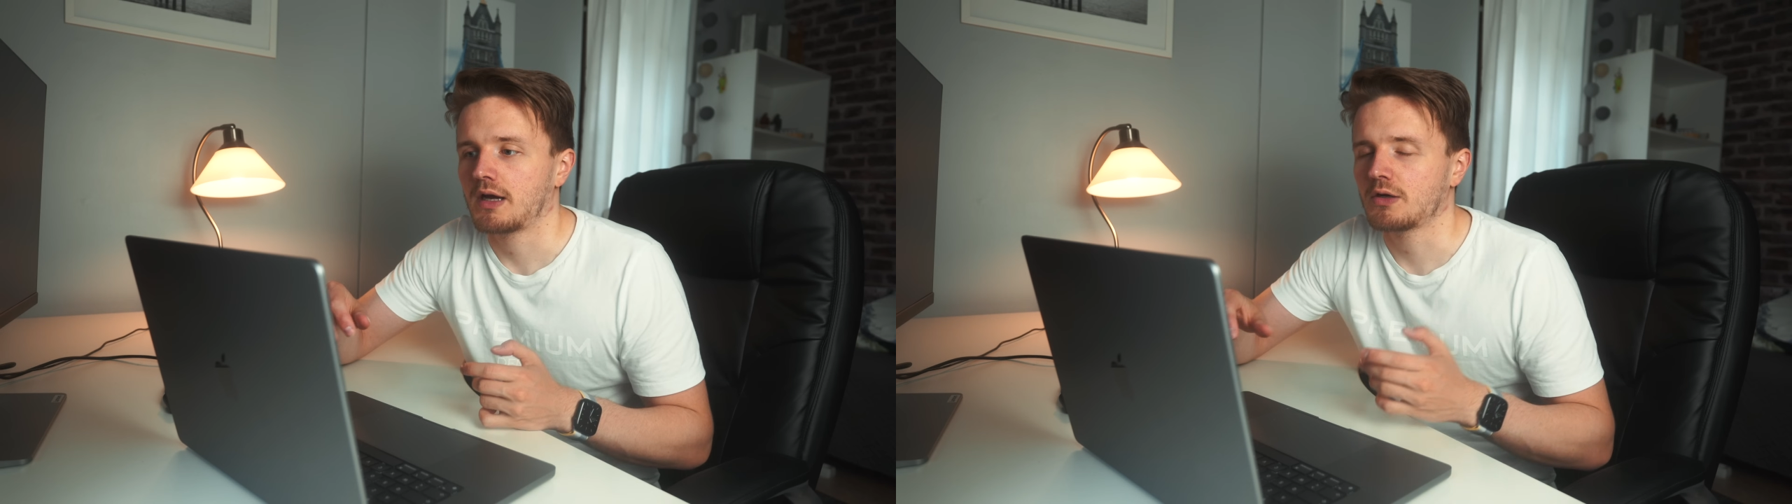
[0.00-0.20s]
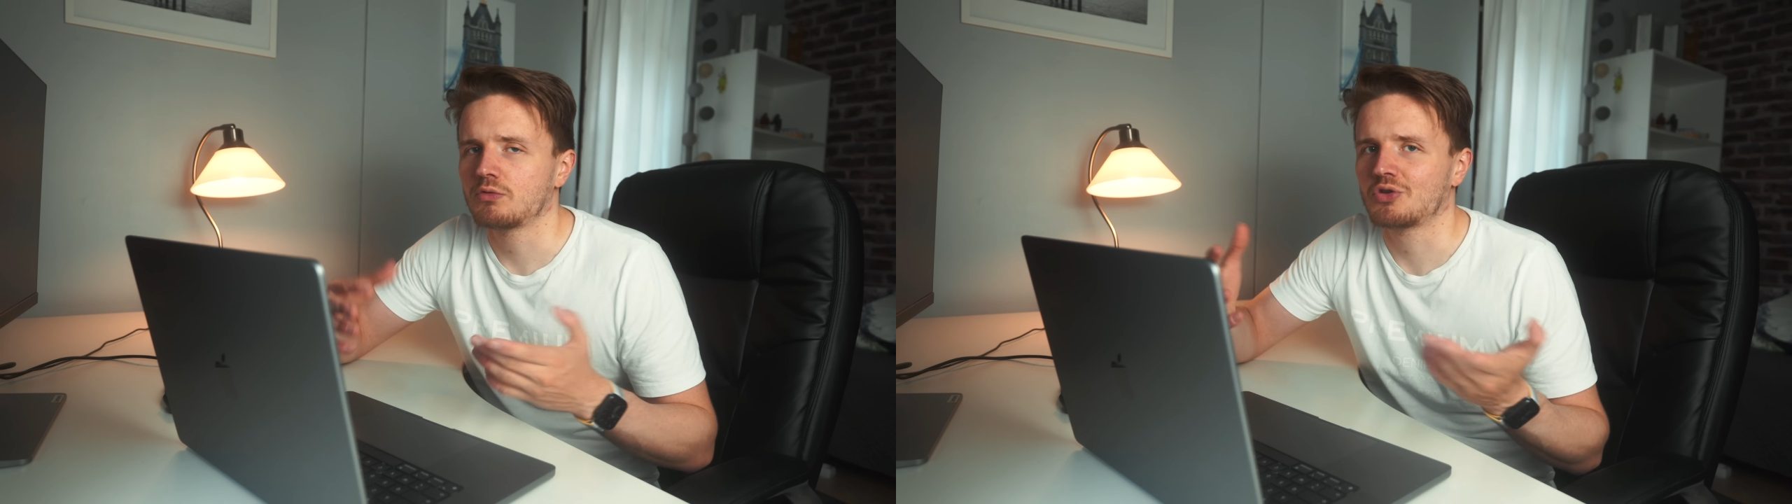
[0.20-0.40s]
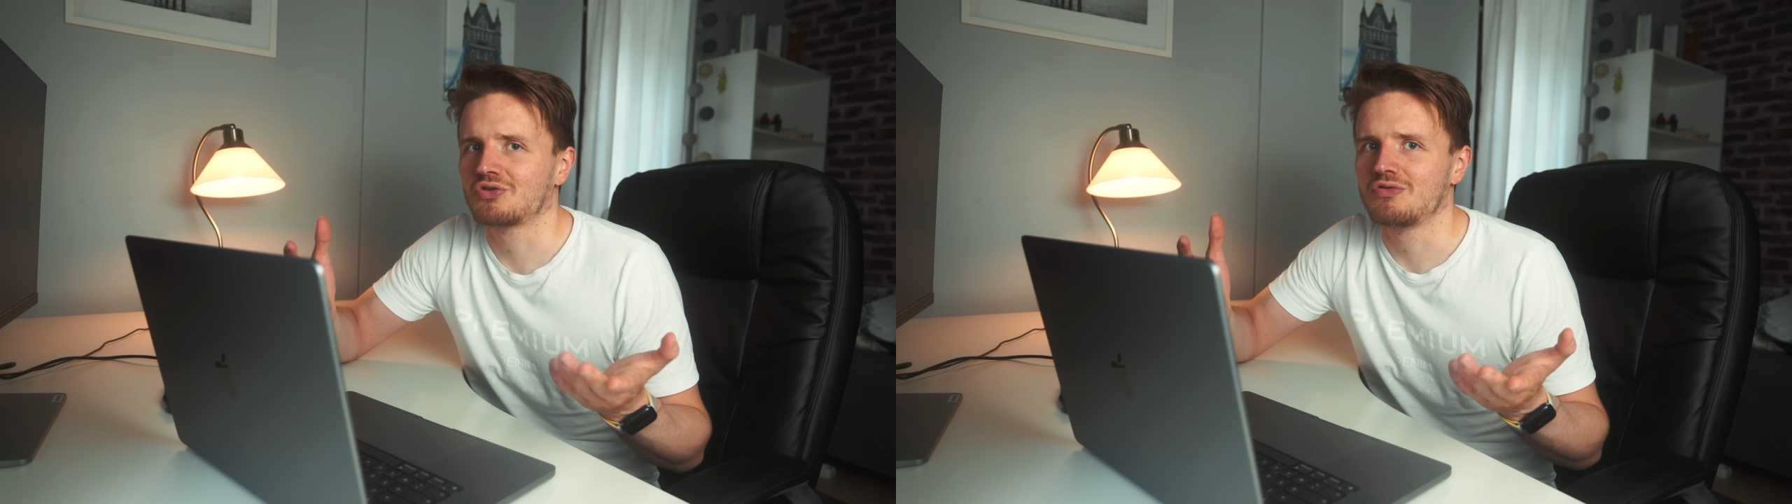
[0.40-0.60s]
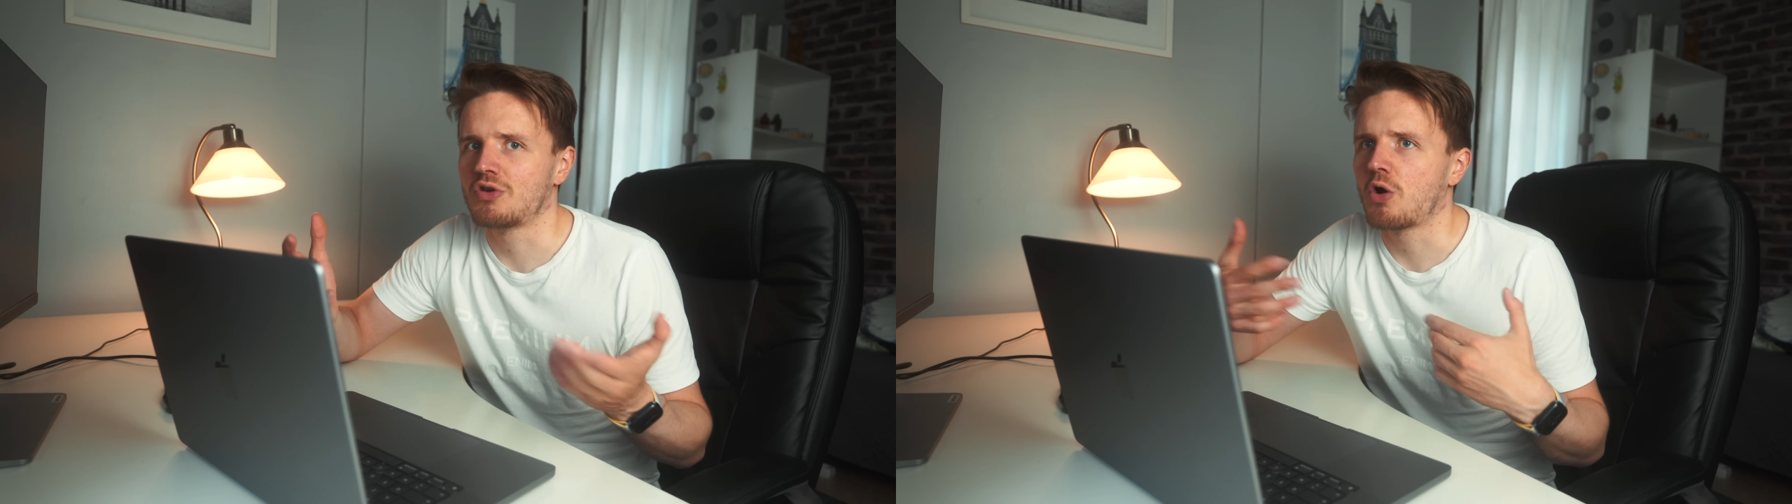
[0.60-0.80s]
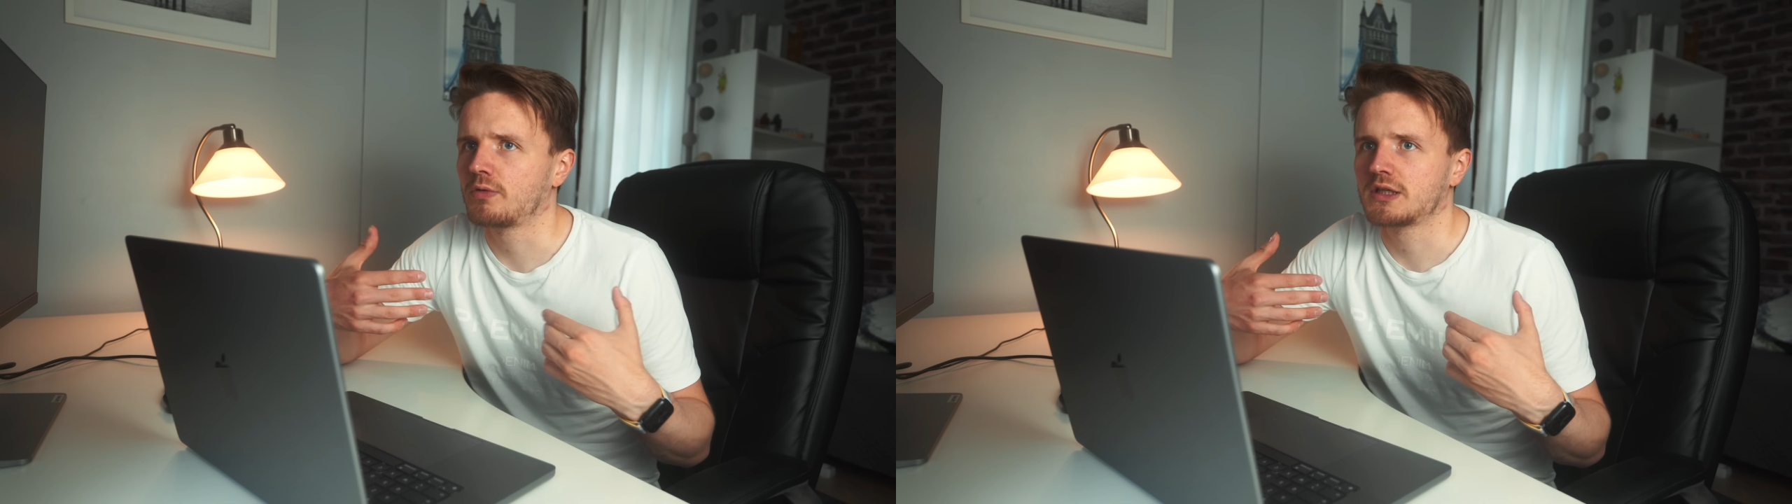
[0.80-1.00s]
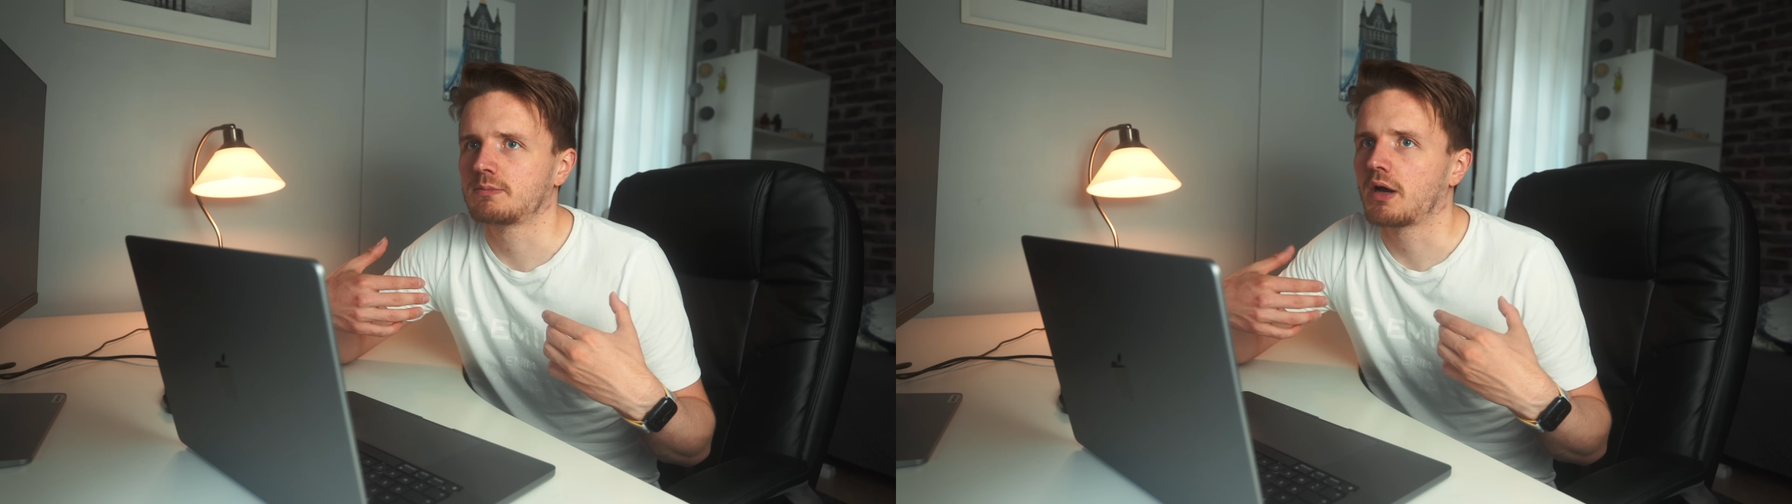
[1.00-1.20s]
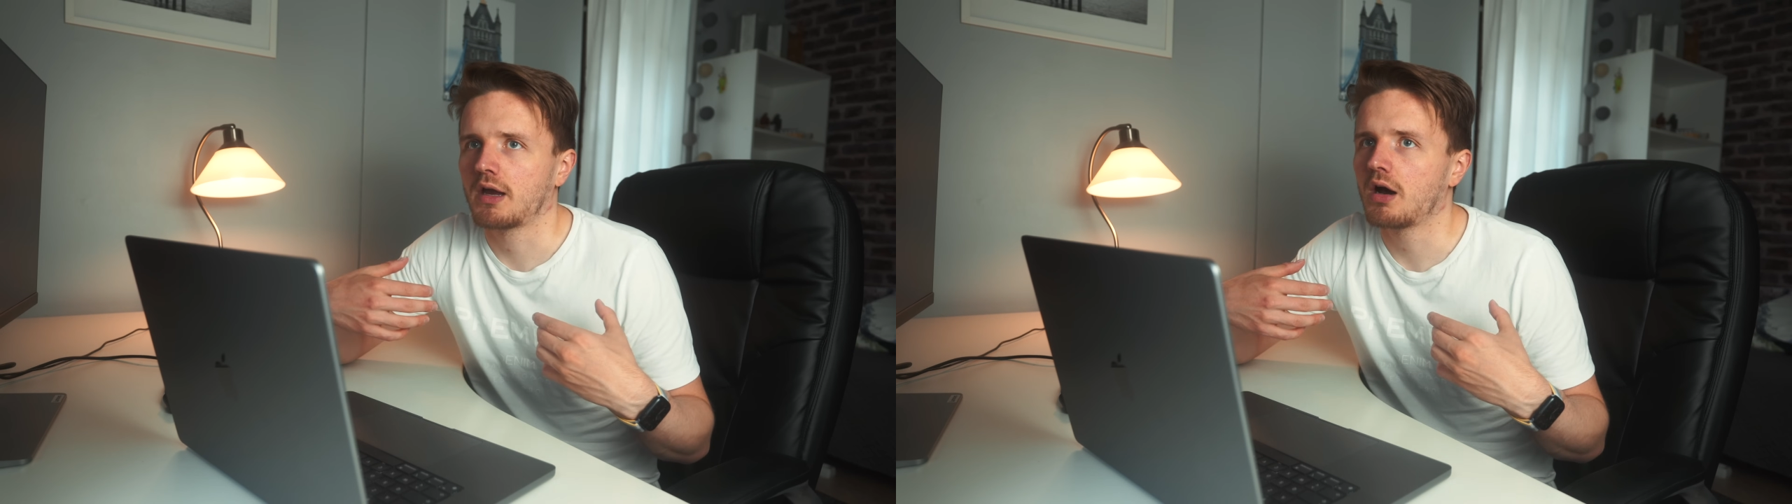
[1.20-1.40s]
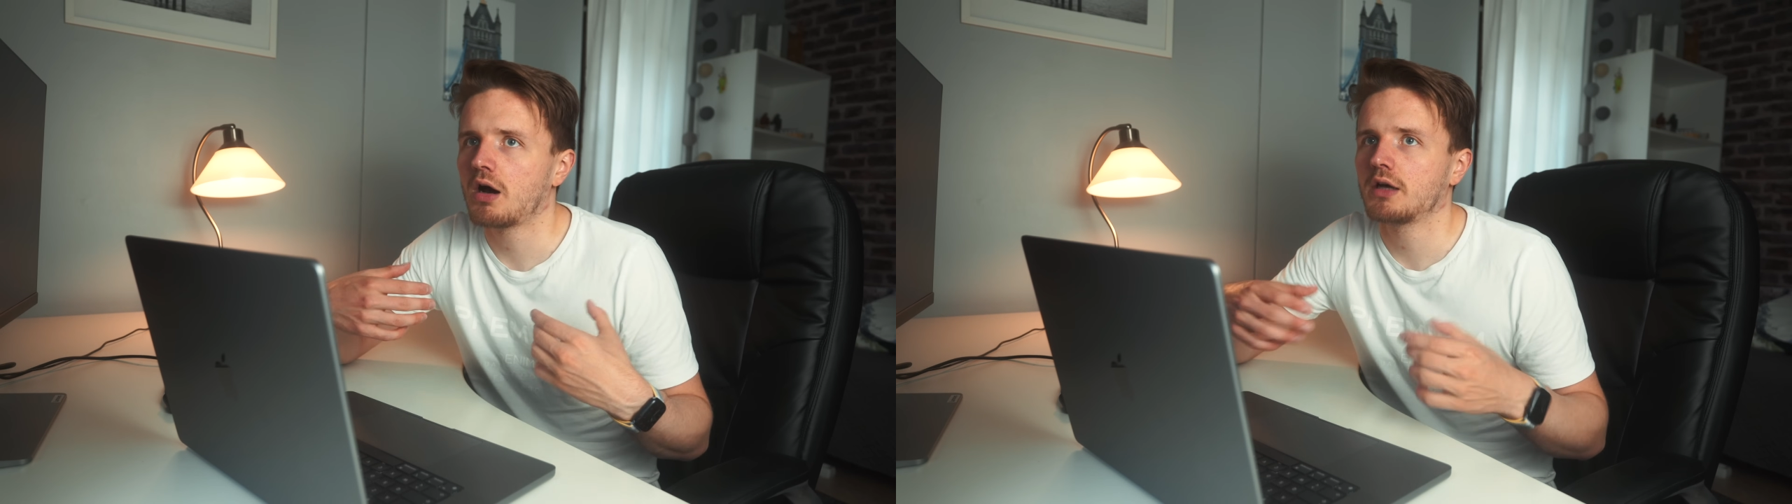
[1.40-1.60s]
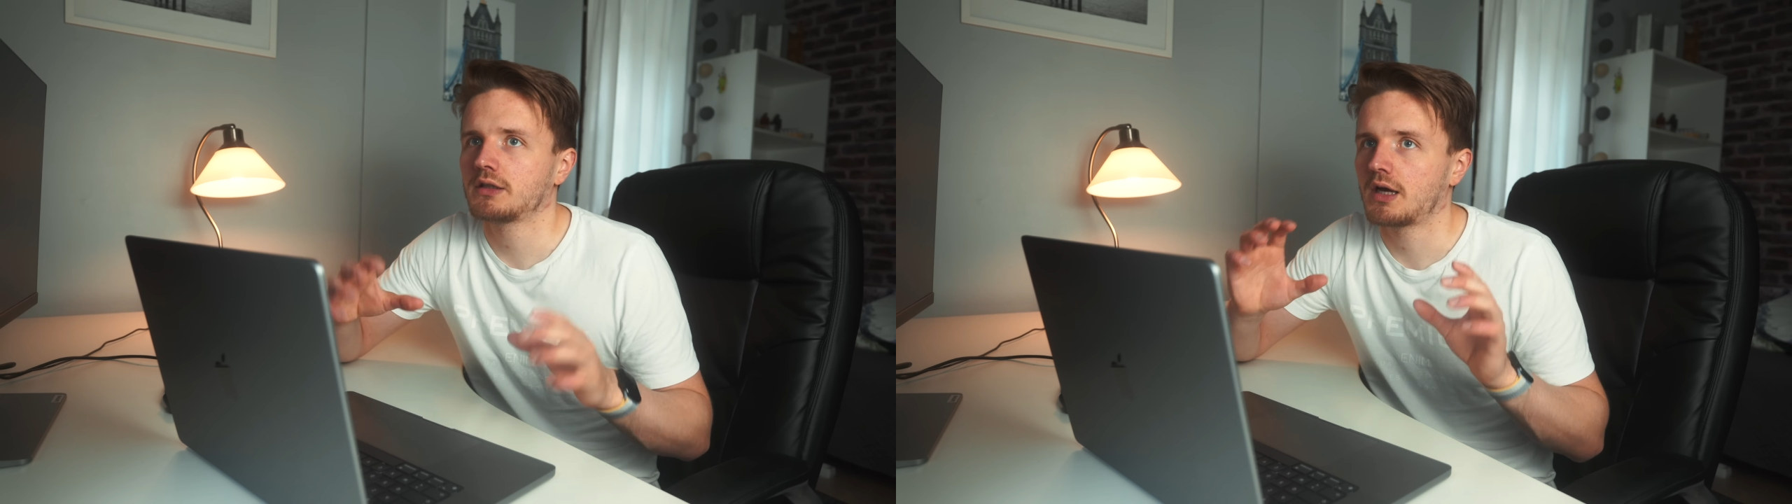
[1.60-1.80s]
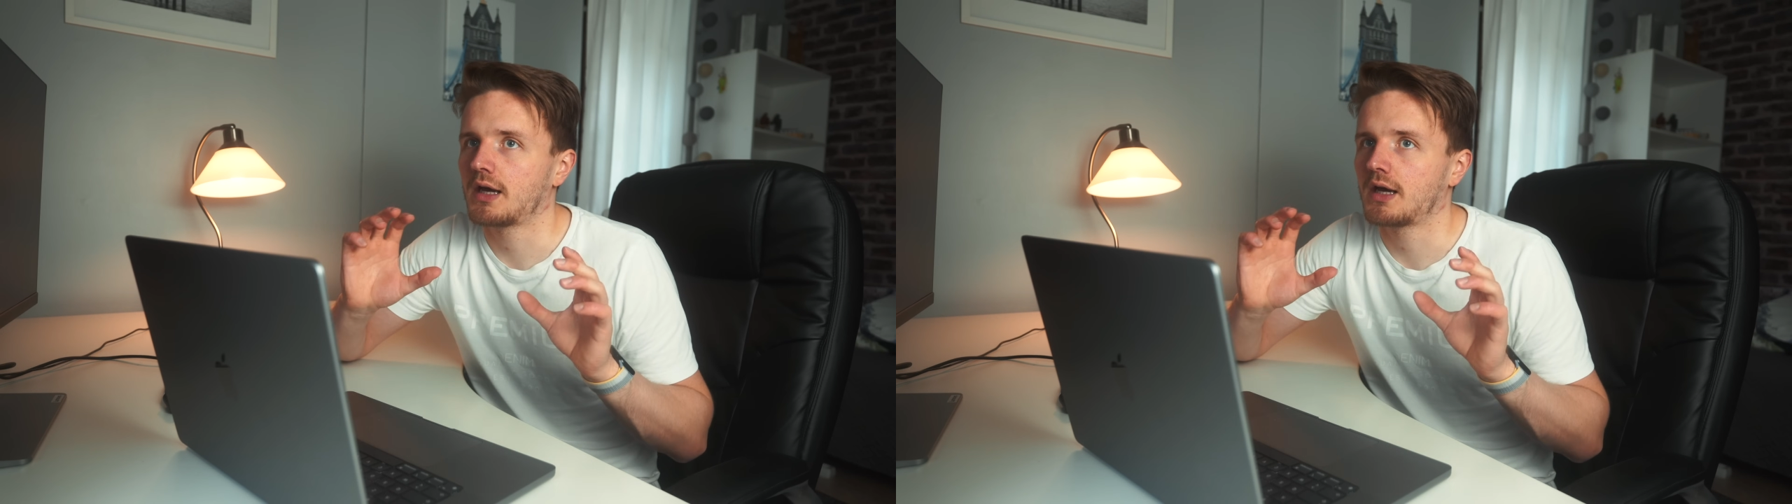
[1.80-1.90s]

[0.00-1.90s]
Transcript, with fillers: I don't just know this by heart,